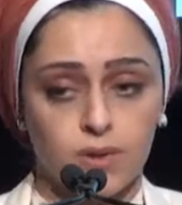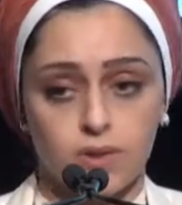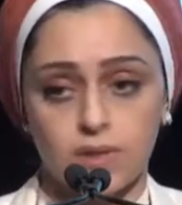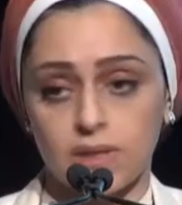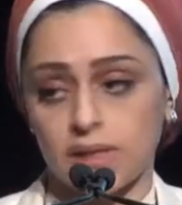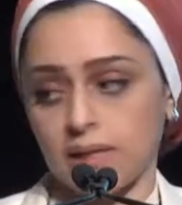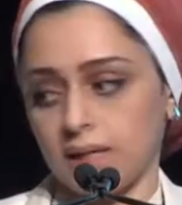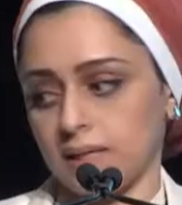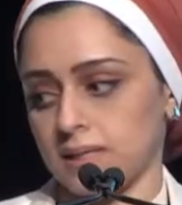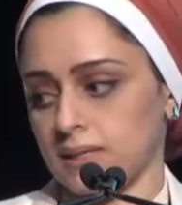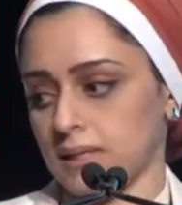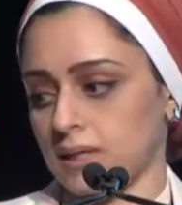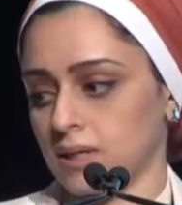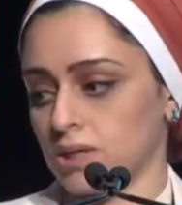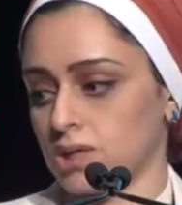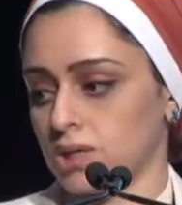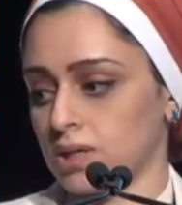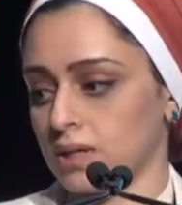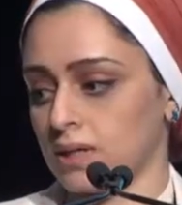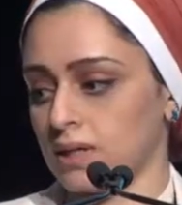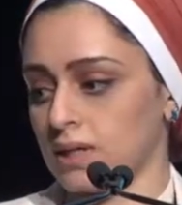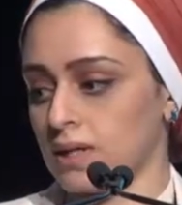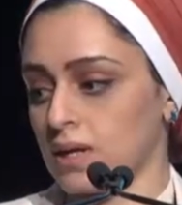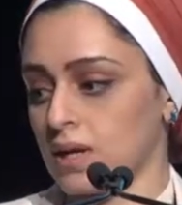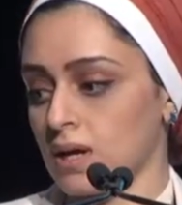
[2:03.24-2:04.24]

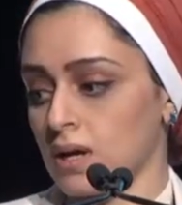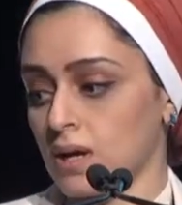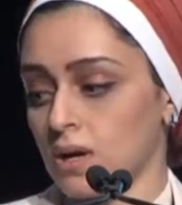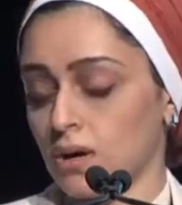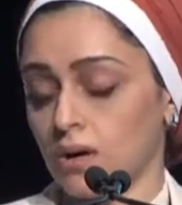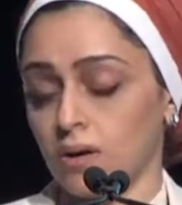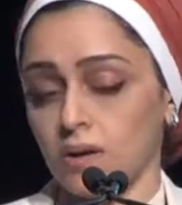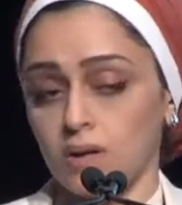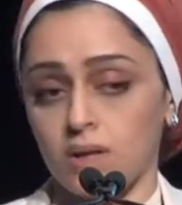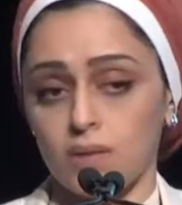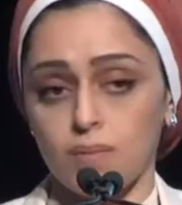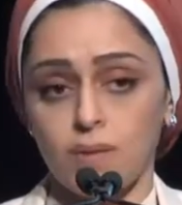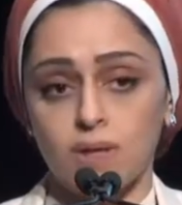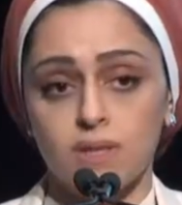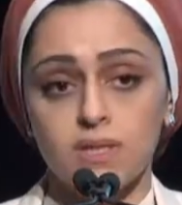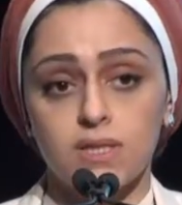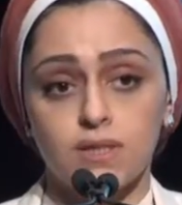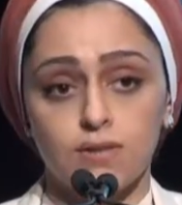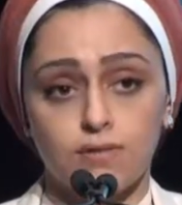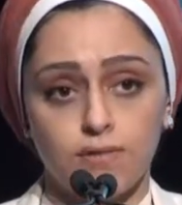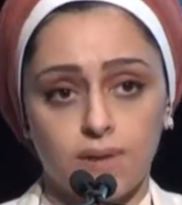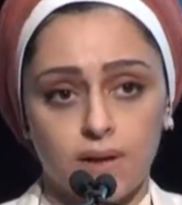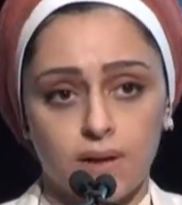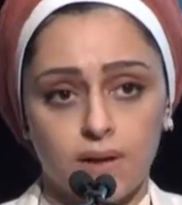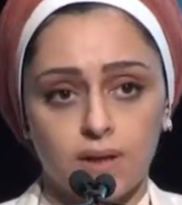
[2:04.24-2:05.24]
utilisation. On the
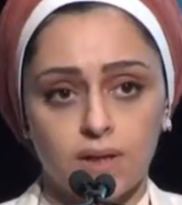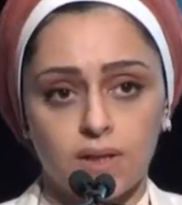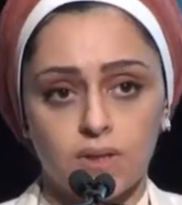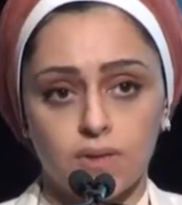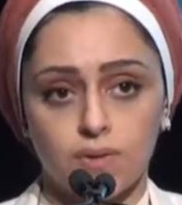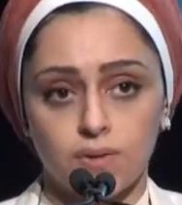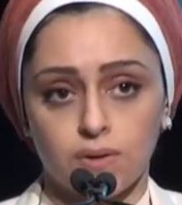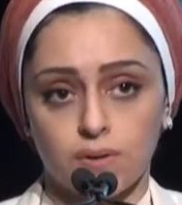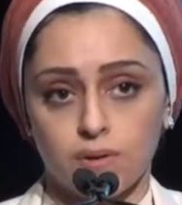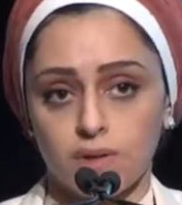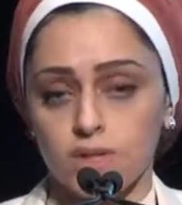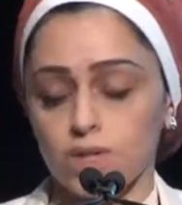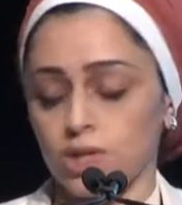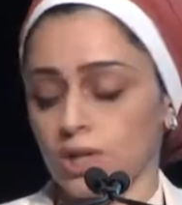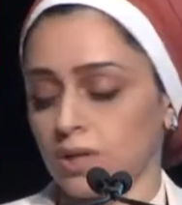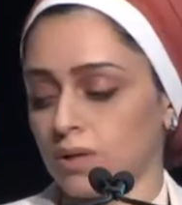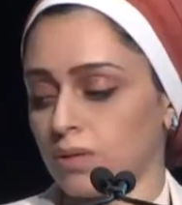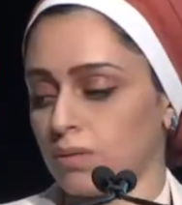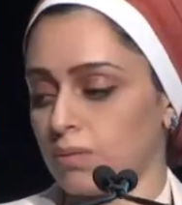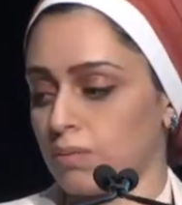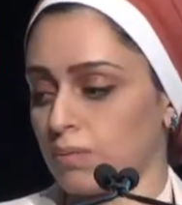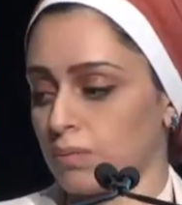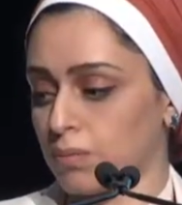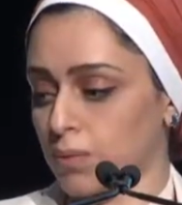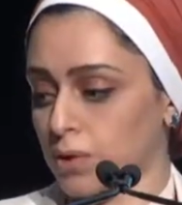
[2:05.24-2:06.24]
multivariate
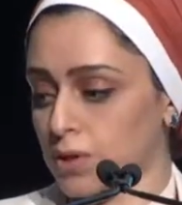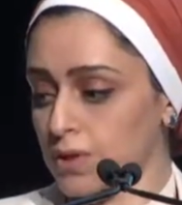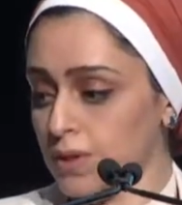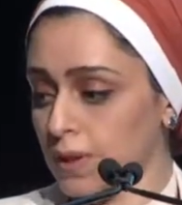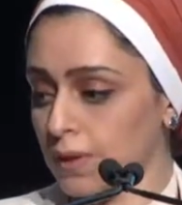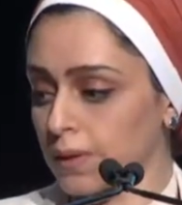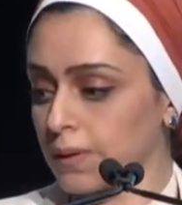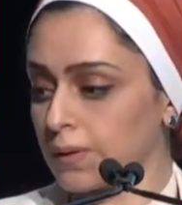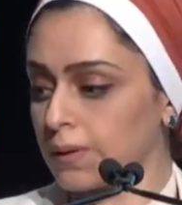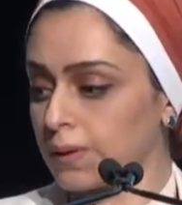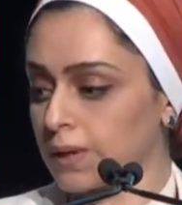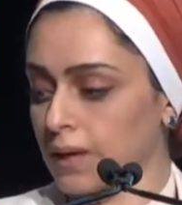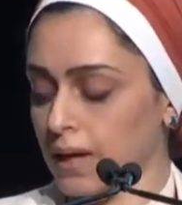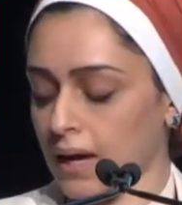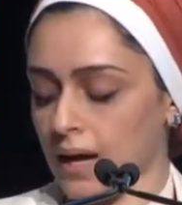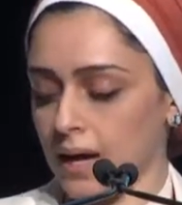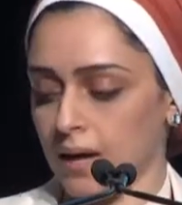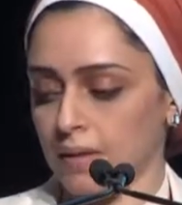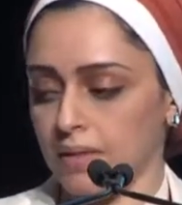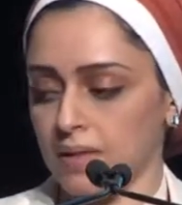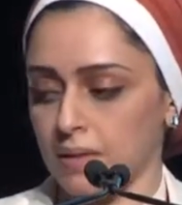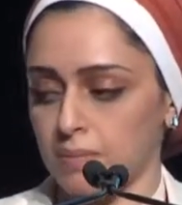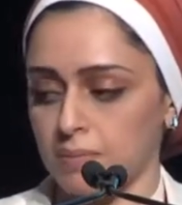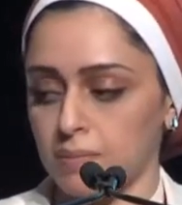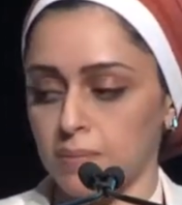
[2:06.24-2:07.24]
regression model,
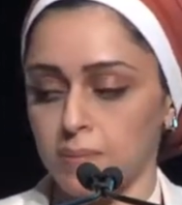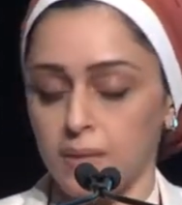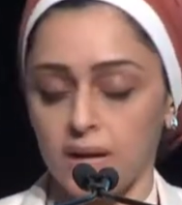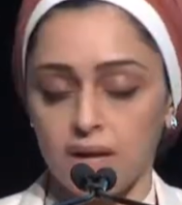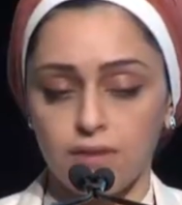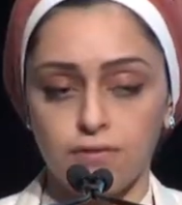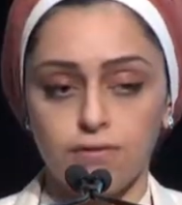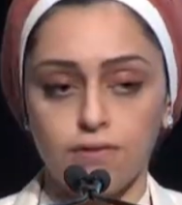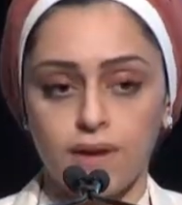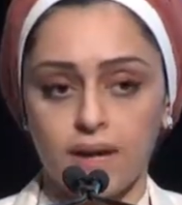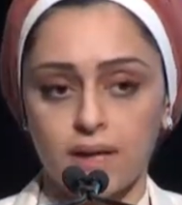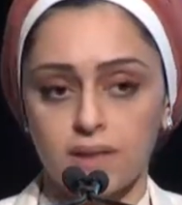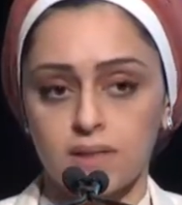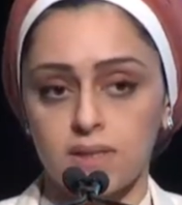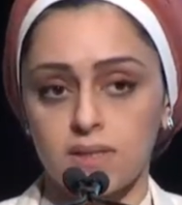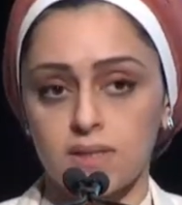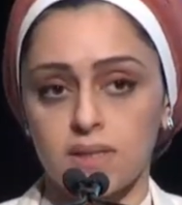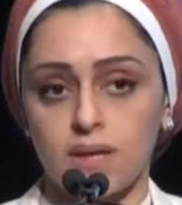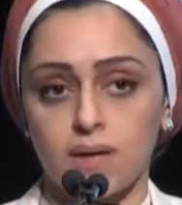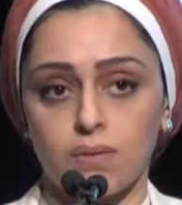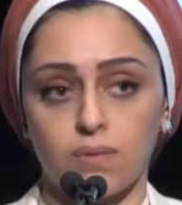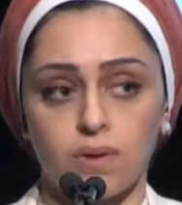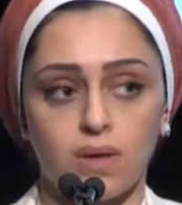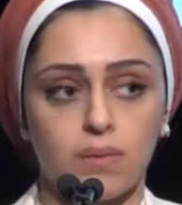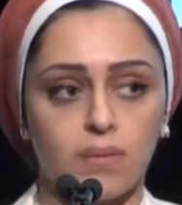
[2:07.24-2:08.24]
the main factors
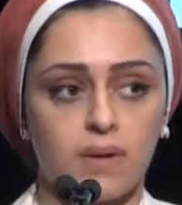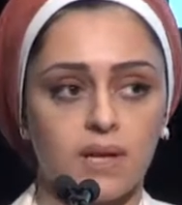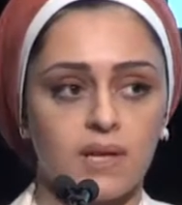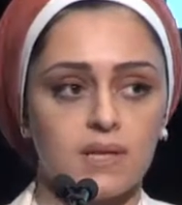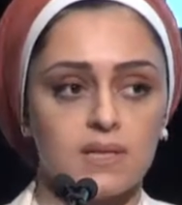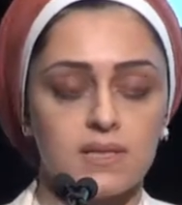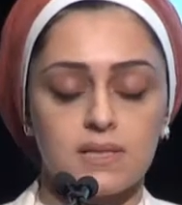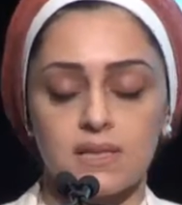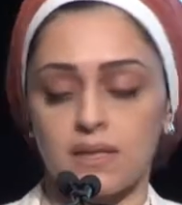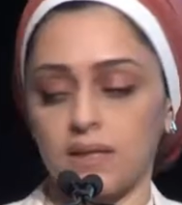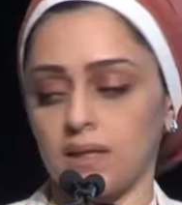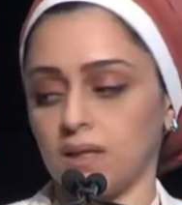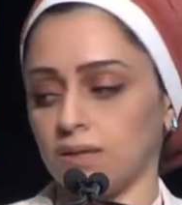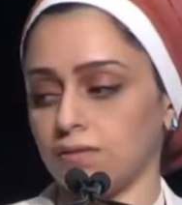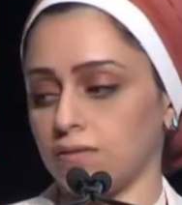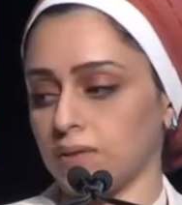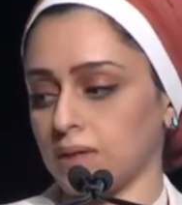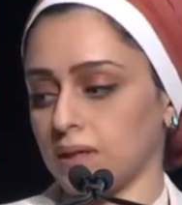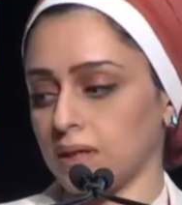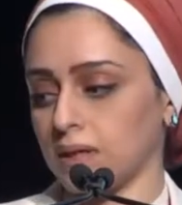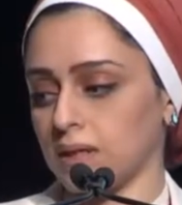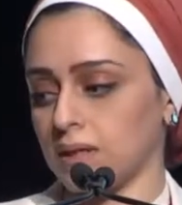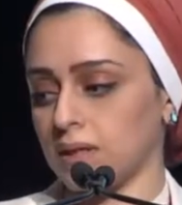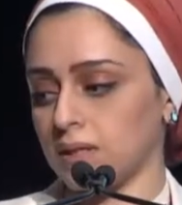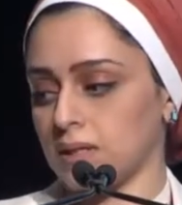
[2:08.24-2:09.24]
that remained
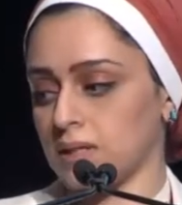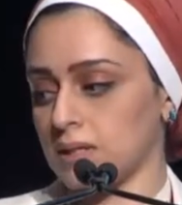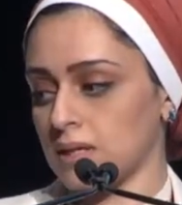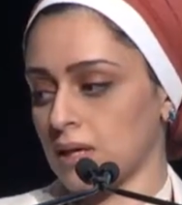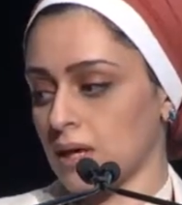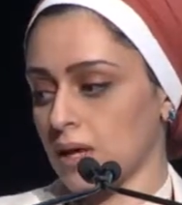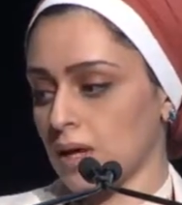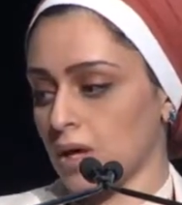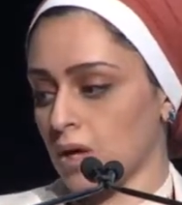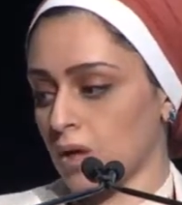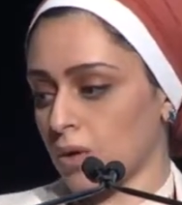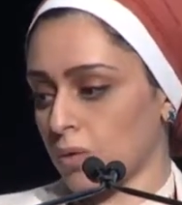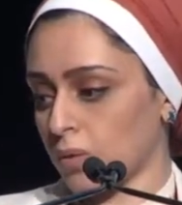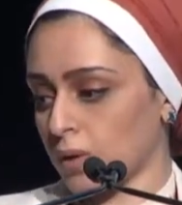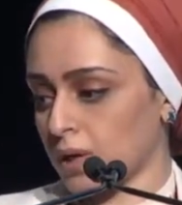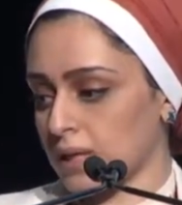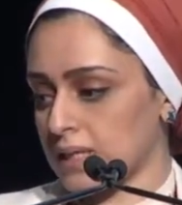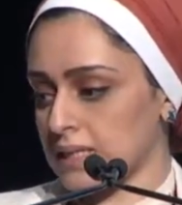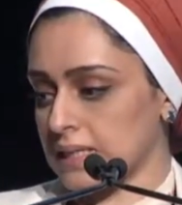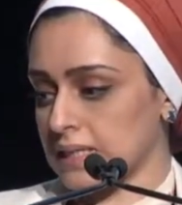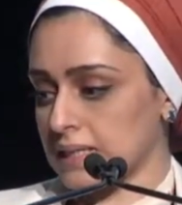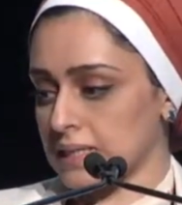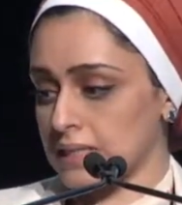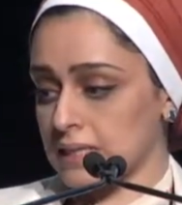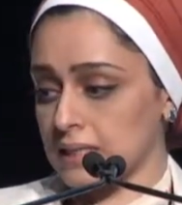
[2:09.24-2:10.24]
significant were
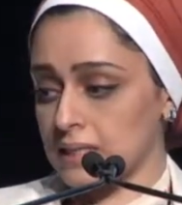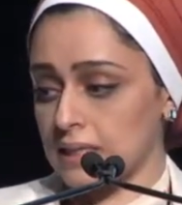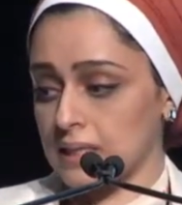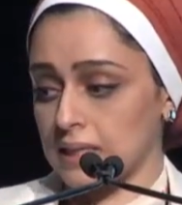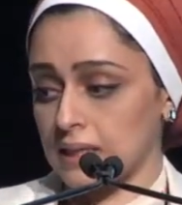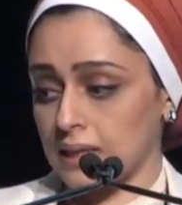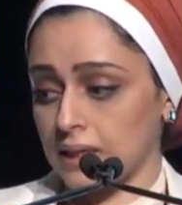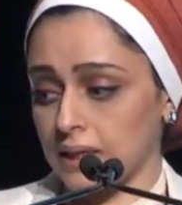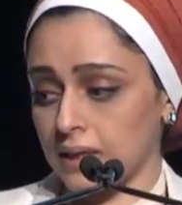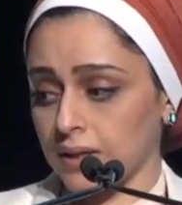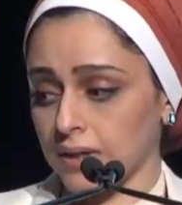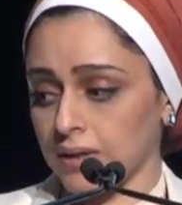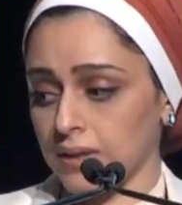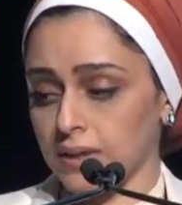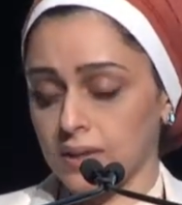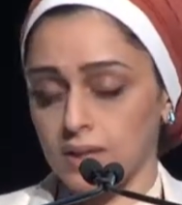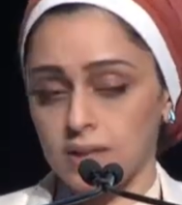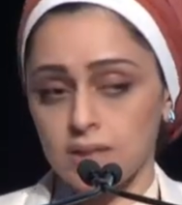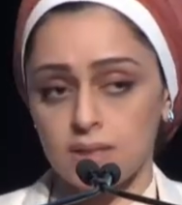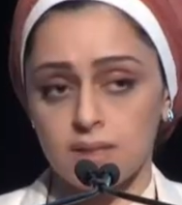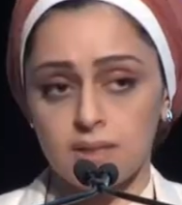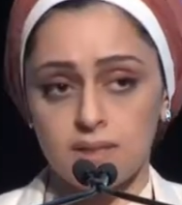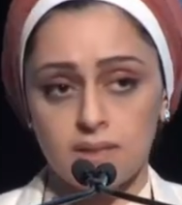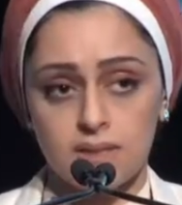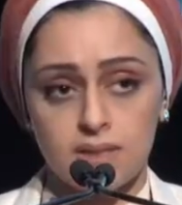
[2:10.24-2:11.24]
as listed here:
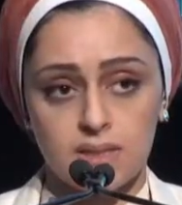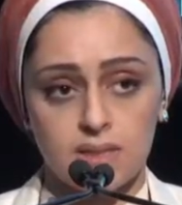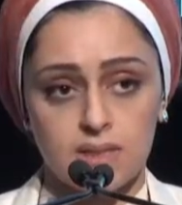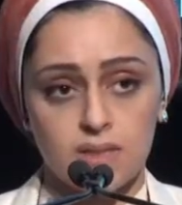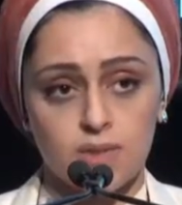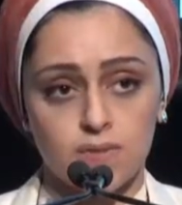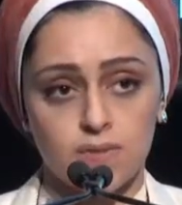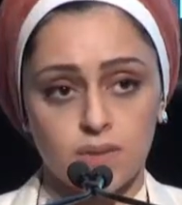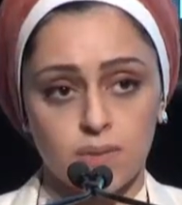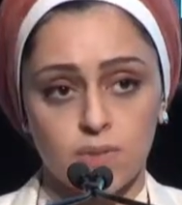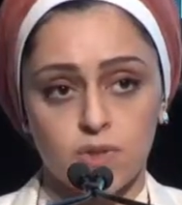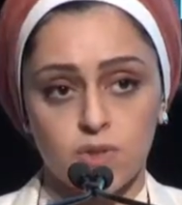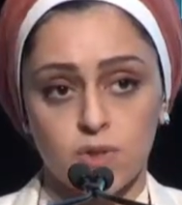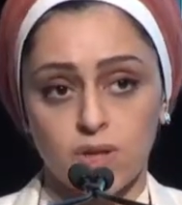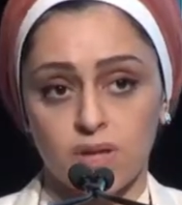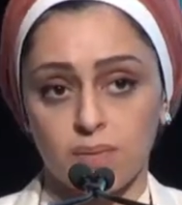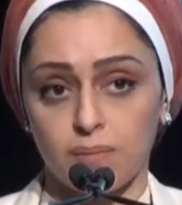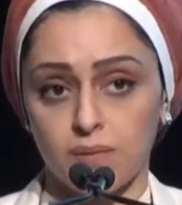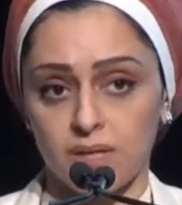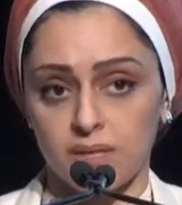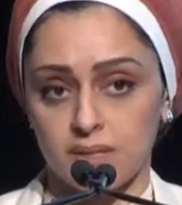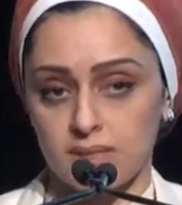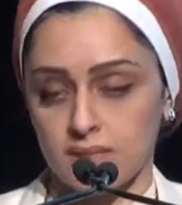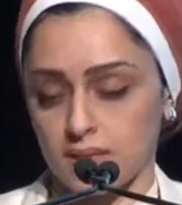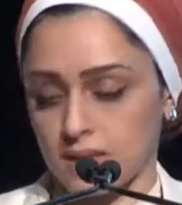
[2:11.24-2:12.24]
distance from
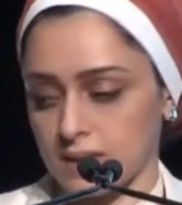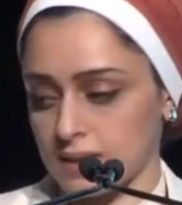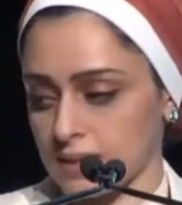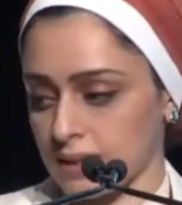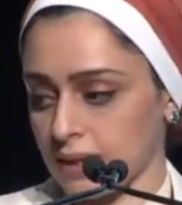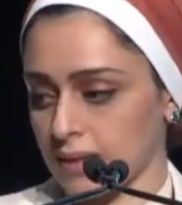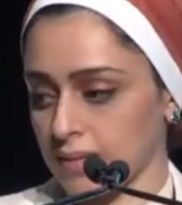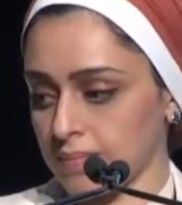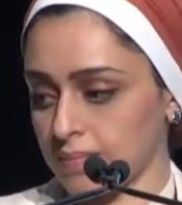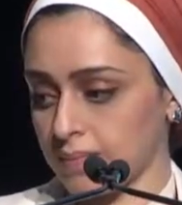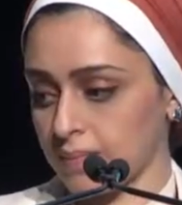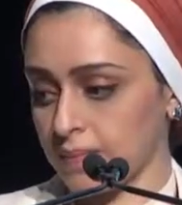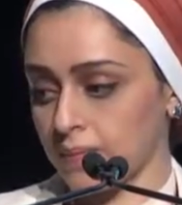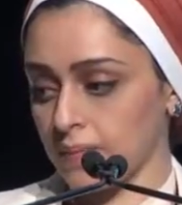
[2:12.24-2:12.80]
treatment centre,